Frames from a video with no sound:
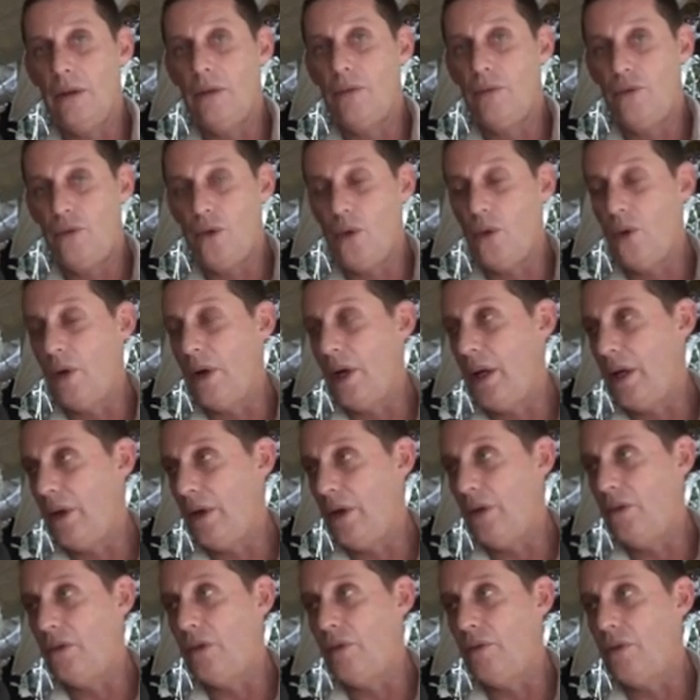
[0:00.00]
4
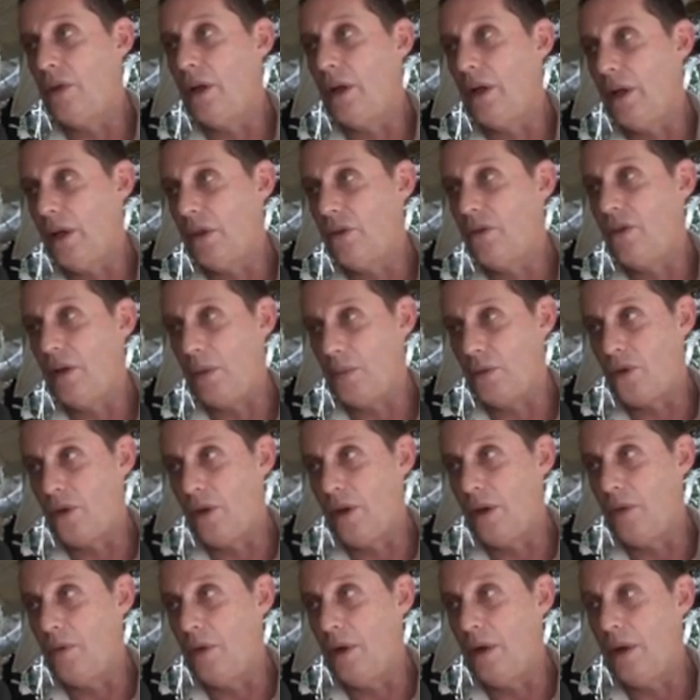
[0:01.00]
ladies have done
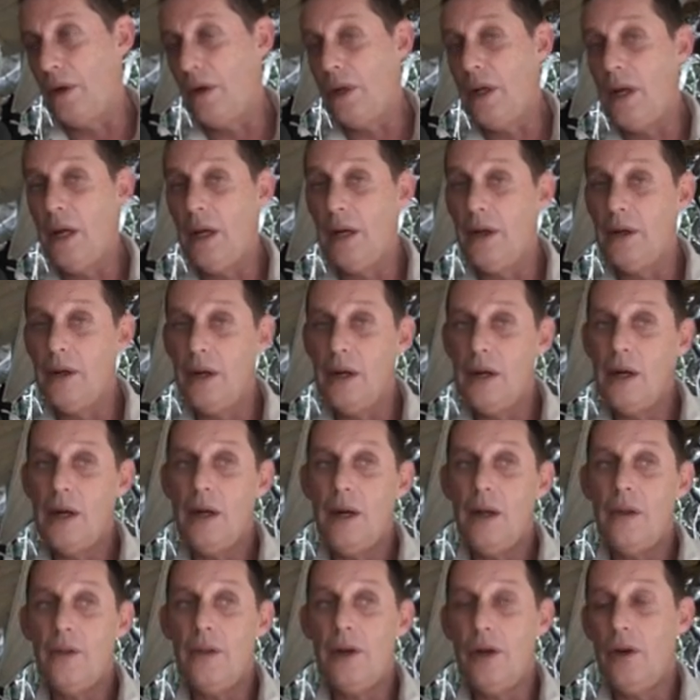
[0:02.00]
exceptionally well, and
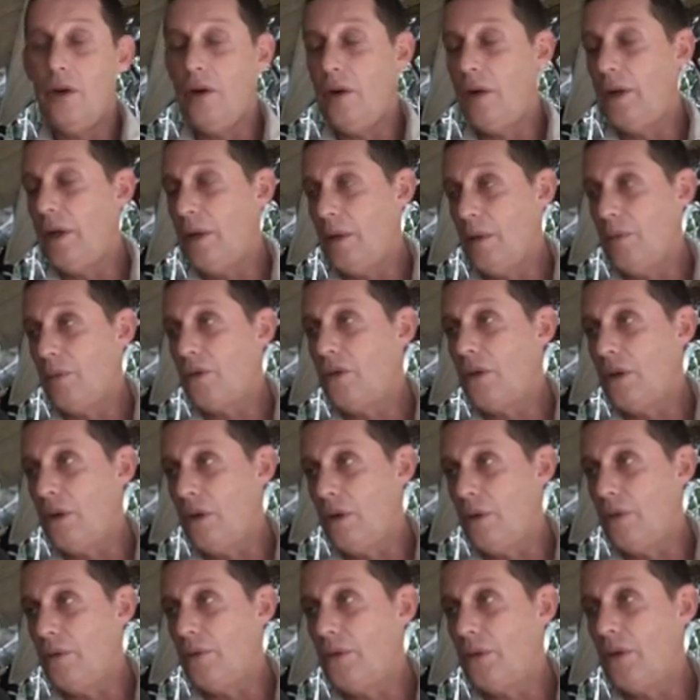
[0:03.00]
they're earning
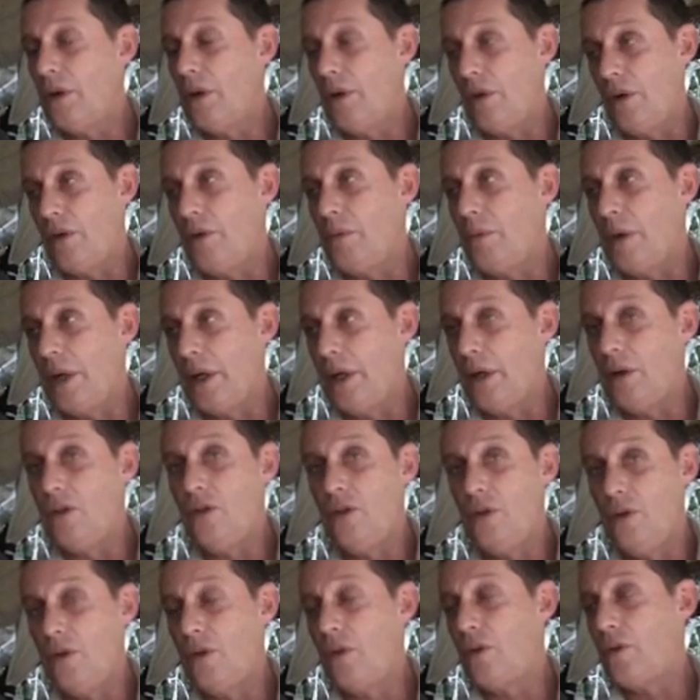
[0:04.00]
themselves a lot of money,
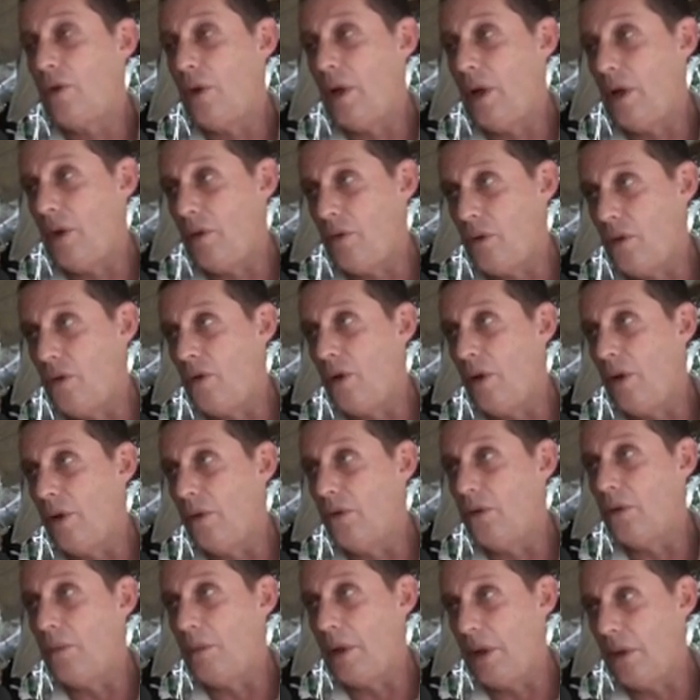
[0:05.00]
$200 to
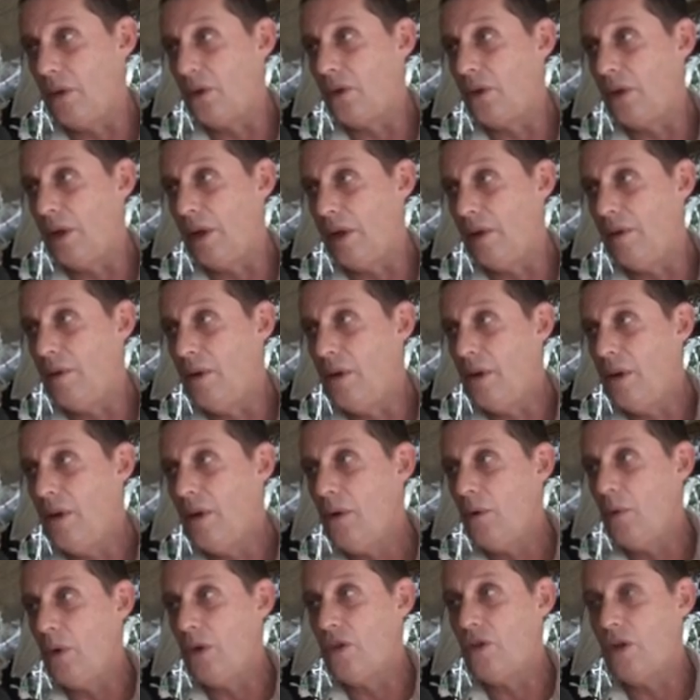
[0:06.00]
$300 a month now,
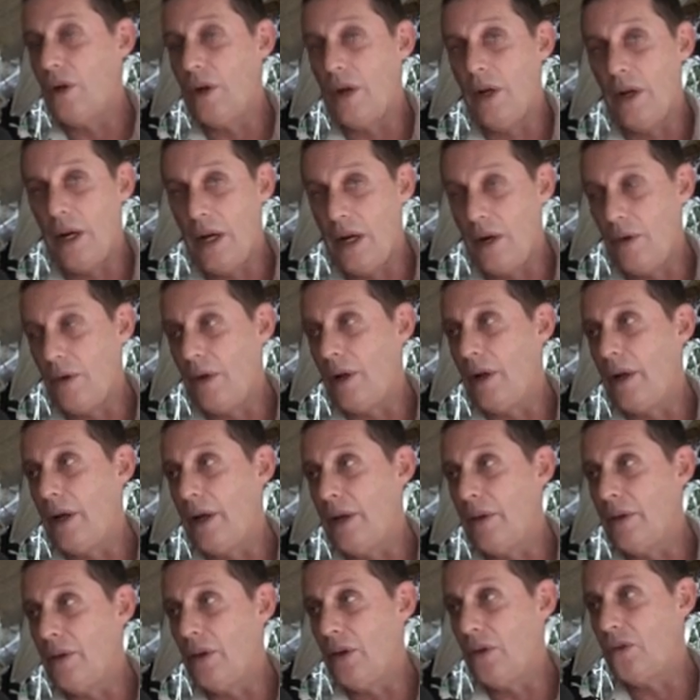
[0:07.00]
which in an area
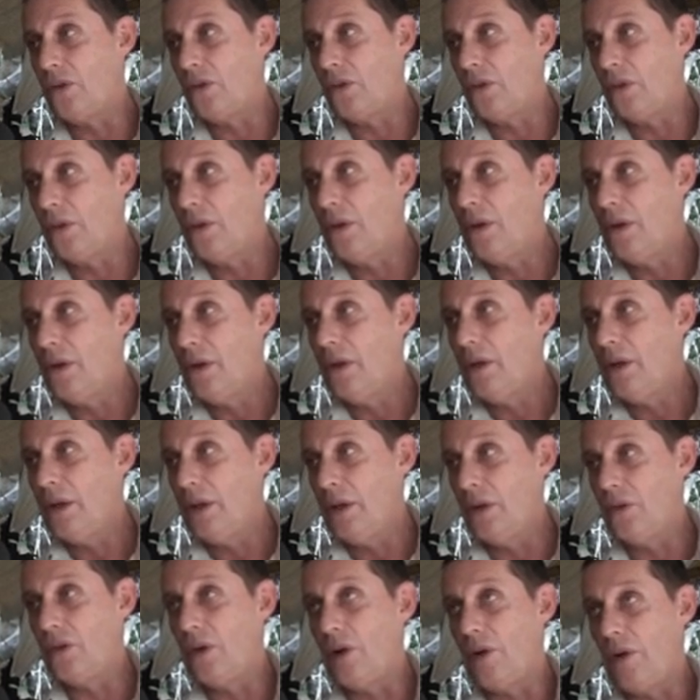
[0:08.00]
like this
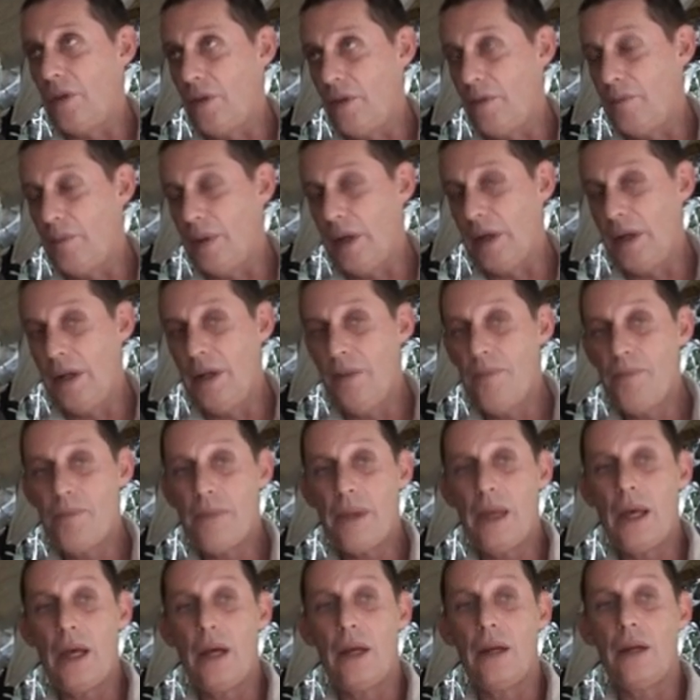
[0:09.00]
is a lot of money.
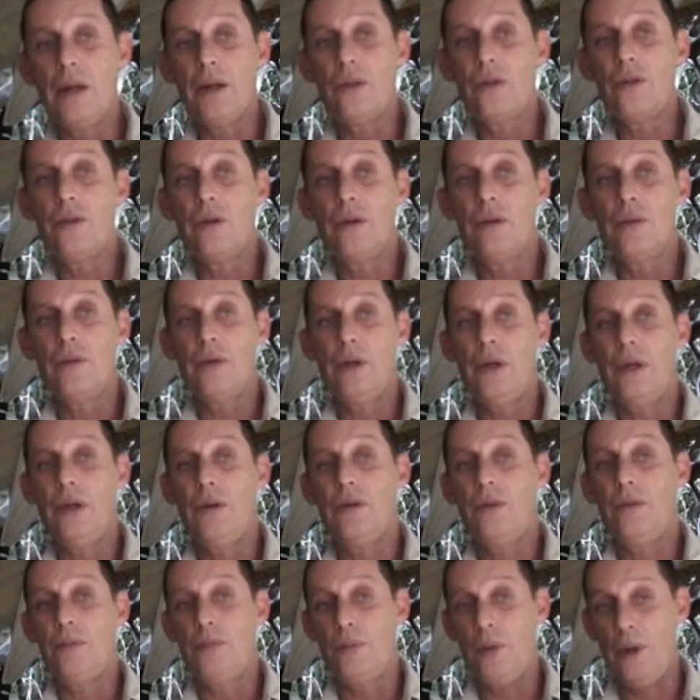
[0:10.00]
And it's
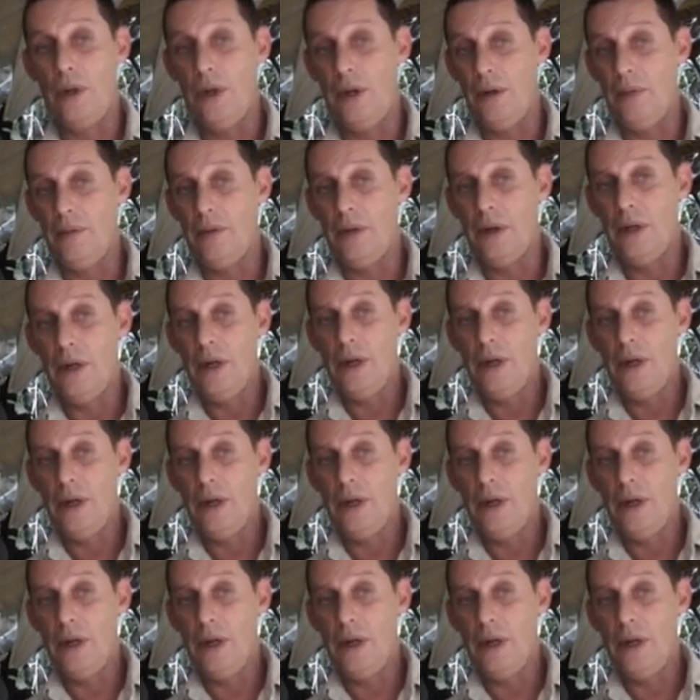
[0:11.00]
brilliant